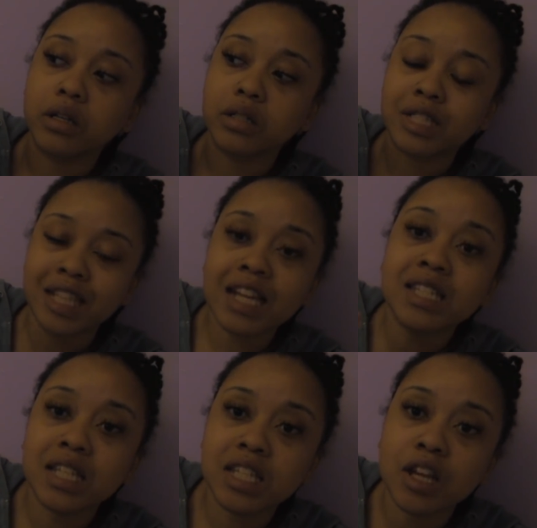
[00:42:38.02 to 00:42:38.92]

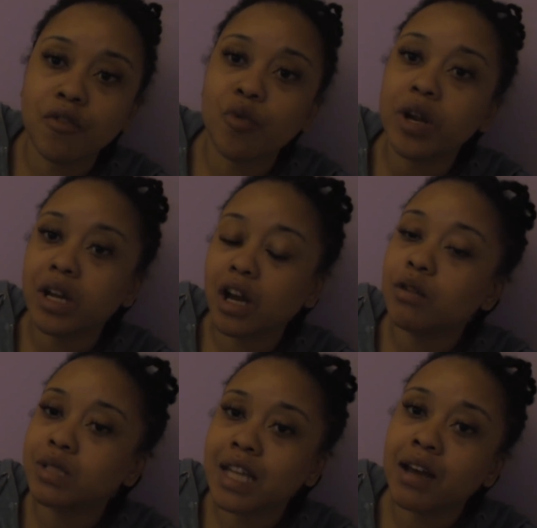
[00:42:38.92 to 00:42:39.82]
sensitive when it
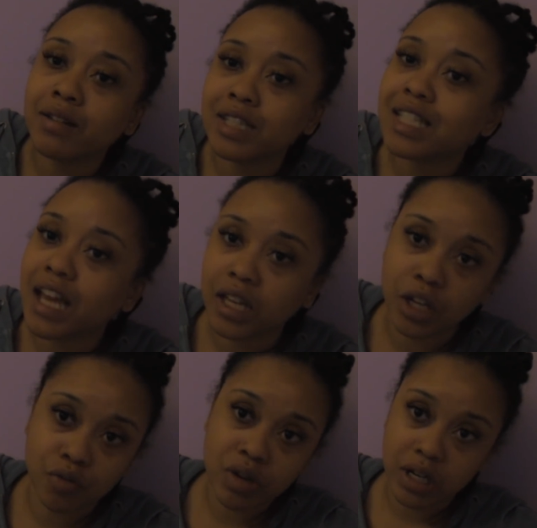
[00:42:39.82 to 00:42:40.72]
comes down to
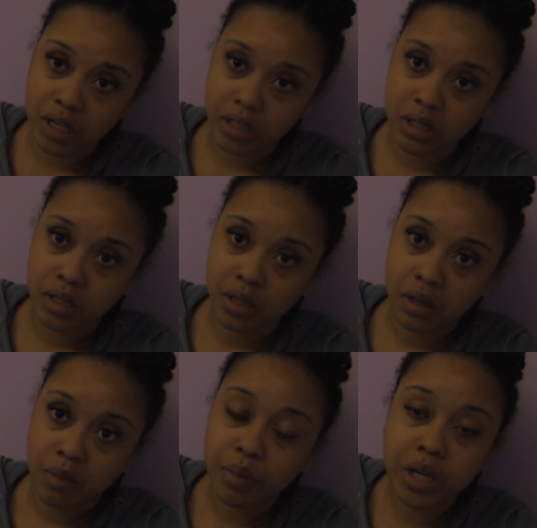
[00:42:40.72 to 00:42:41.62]
psychic readings,
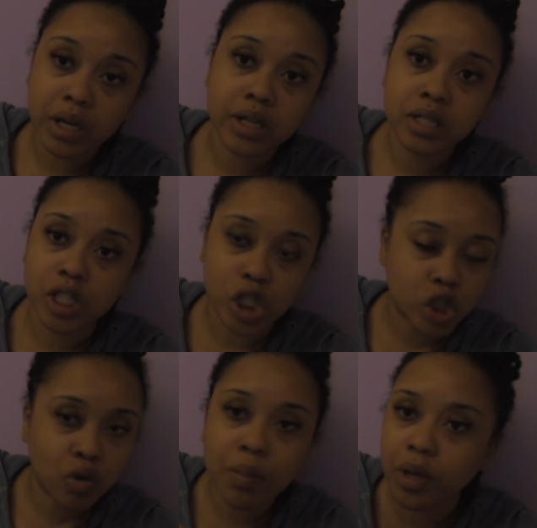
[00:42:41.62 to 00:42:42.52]
because the
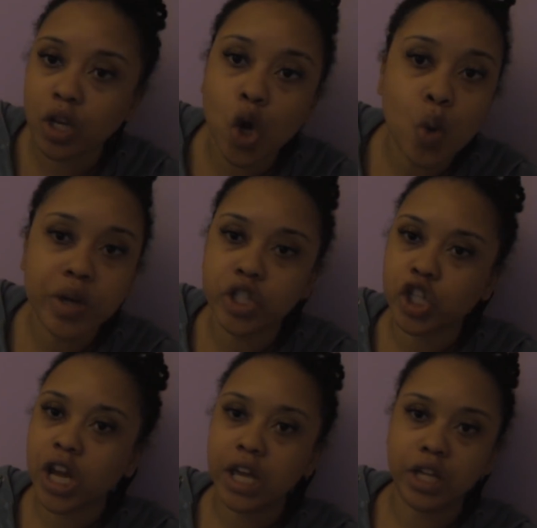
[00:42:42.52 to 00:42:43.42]
script can always
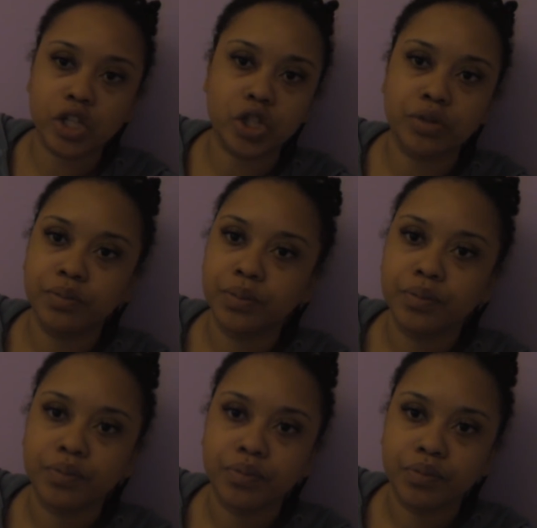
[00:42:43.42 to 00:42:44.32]
change.
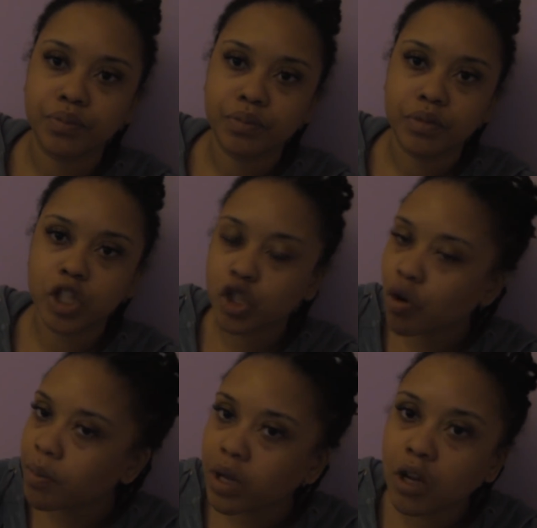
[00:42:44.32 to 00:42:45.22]
The
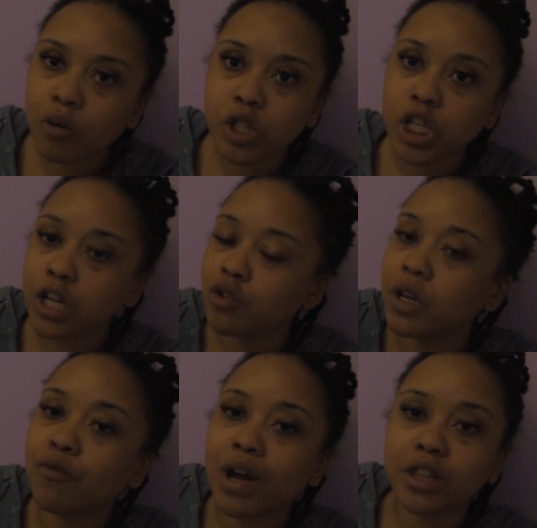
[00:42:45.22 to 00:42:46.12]
script can always change. You
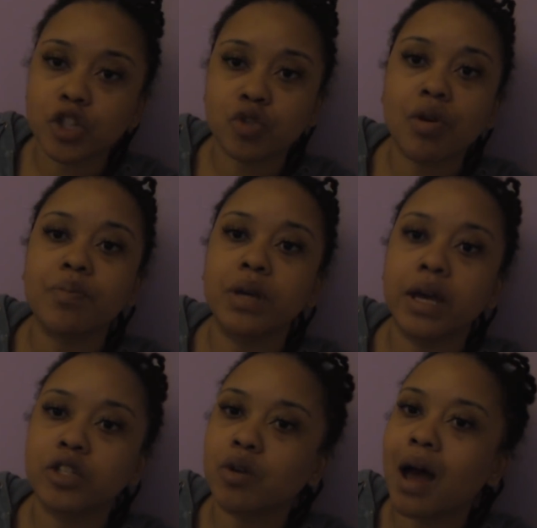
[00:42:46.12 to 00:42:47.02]
didn't write the script
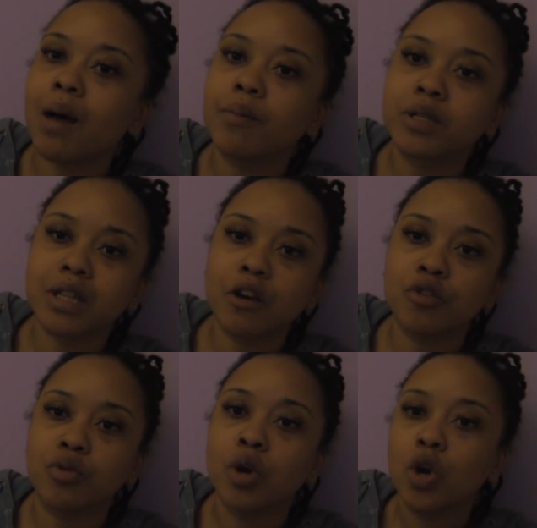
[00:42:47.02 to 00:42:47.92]
yet, so how I'm gonna tell
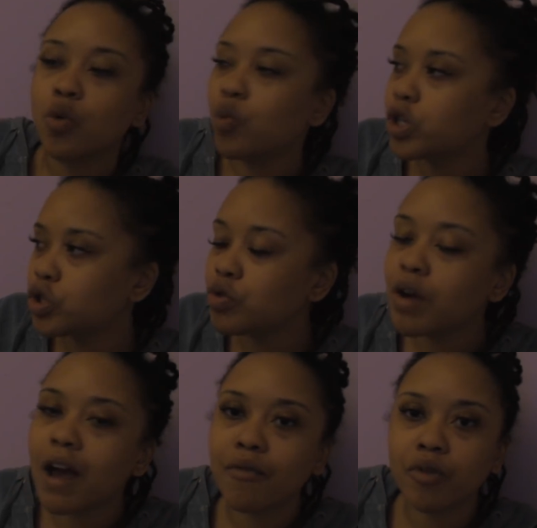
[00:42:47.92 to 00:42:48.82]
you what do you
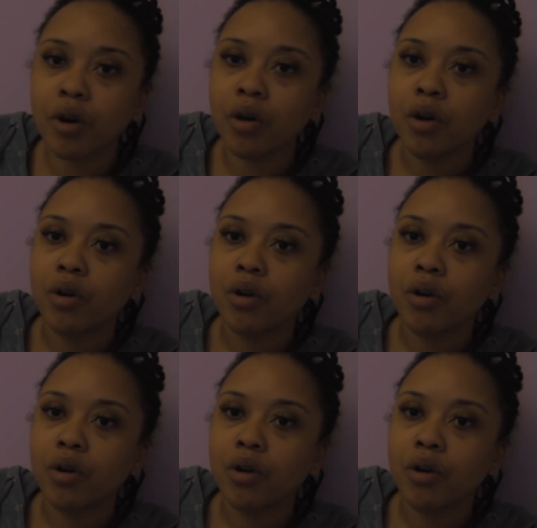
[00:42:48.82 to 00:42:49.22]
have for